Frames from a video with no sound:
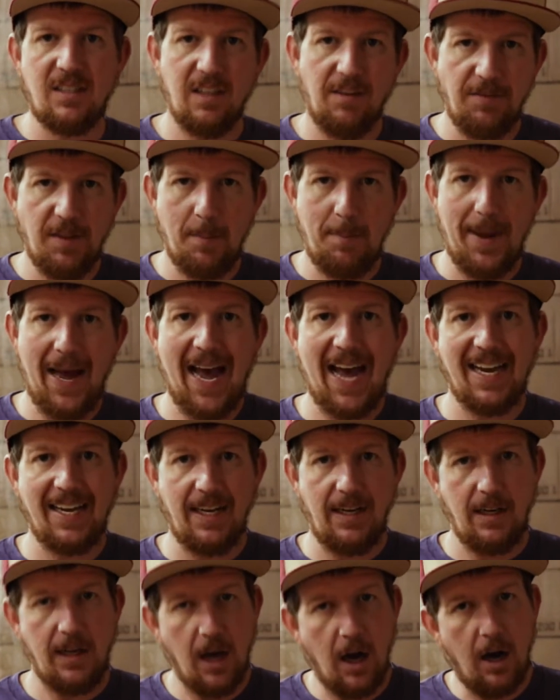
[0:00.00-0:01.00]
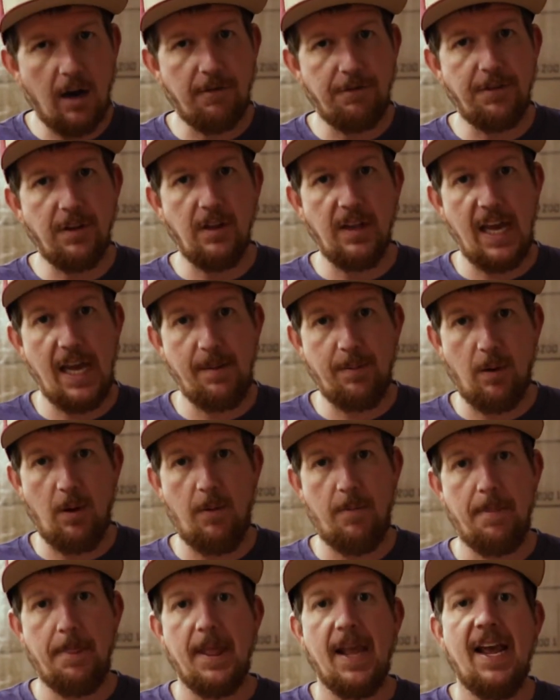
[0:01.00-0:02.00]
of the backing of the label,
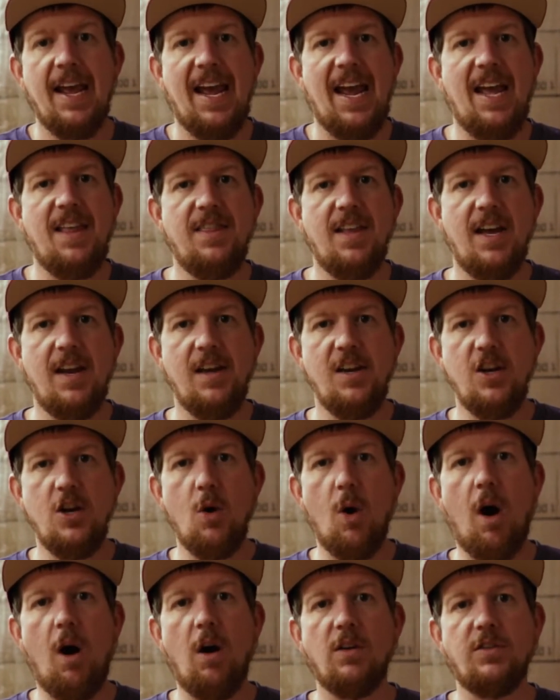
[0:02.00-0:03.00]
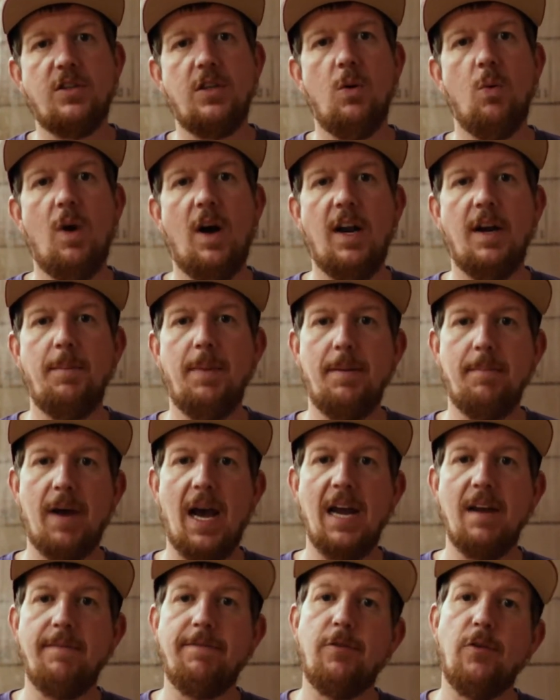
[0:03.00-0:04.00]
and then you also want to be
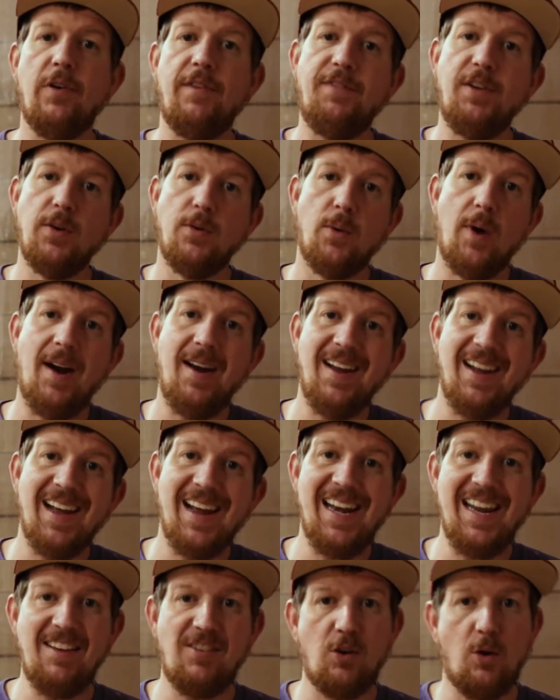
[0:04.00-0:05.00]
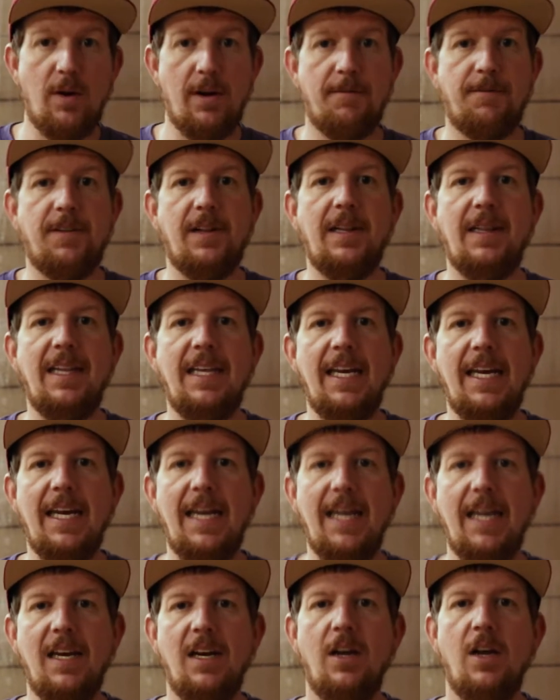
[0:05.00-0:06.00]
mindful if you're running any sort of
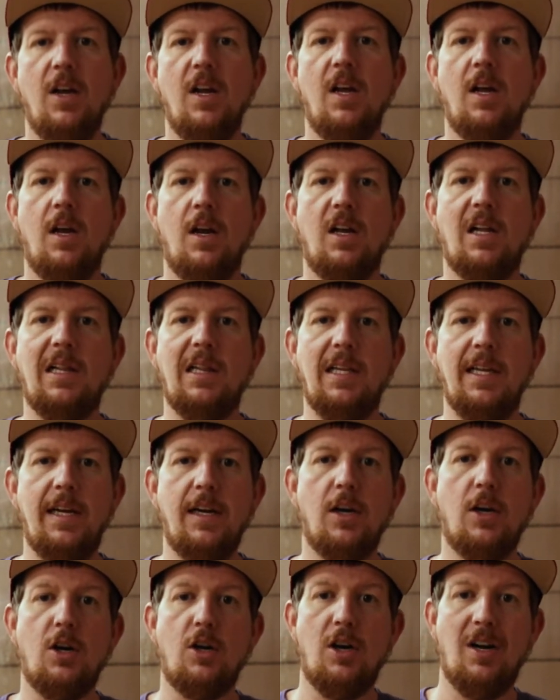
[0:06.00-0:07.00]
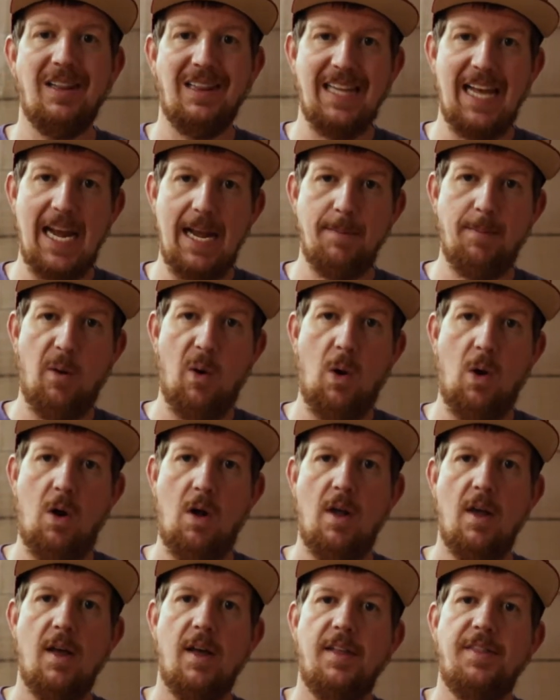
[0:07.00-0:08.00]
clean, clear label,
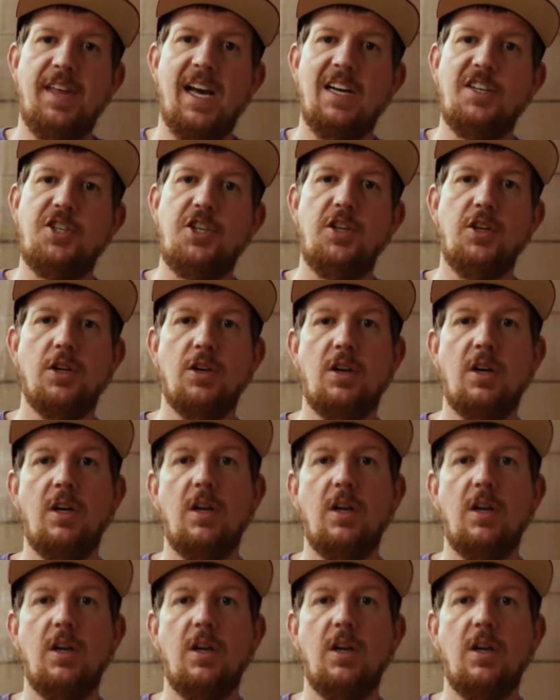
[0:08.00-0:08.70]
that your